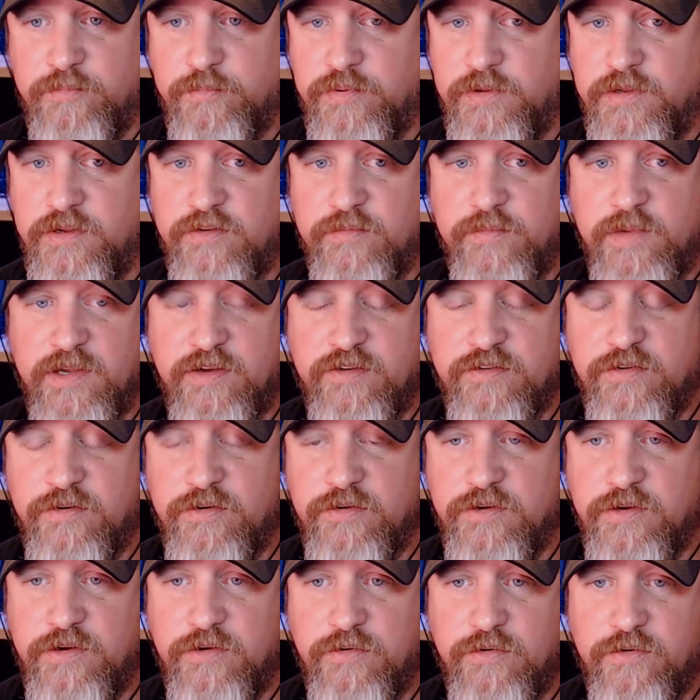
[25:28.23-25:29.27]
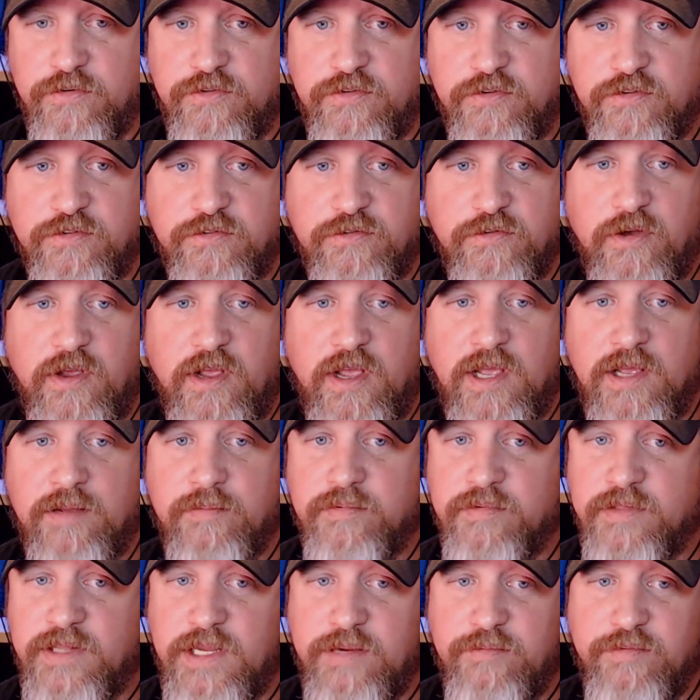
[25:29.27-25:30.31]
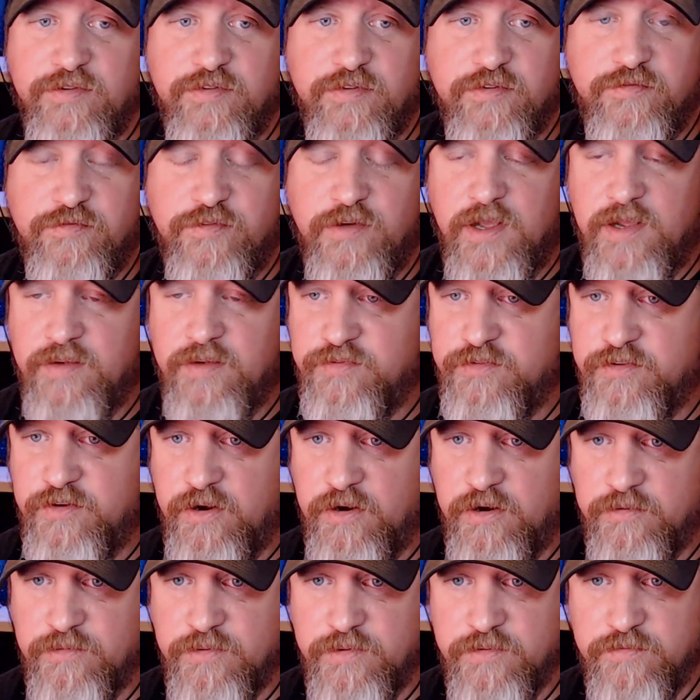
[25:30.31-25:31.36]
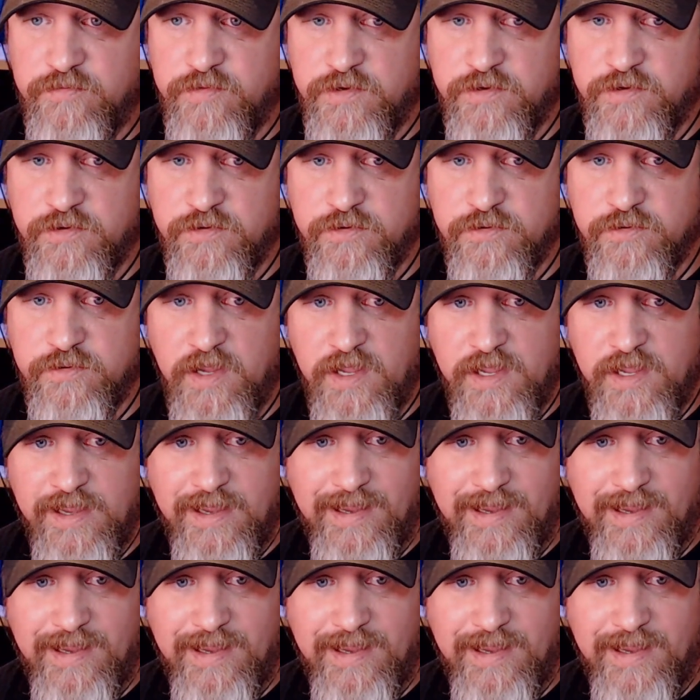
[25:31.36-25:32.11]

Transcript: please make sure you're subscribed, leave us a 5-star review,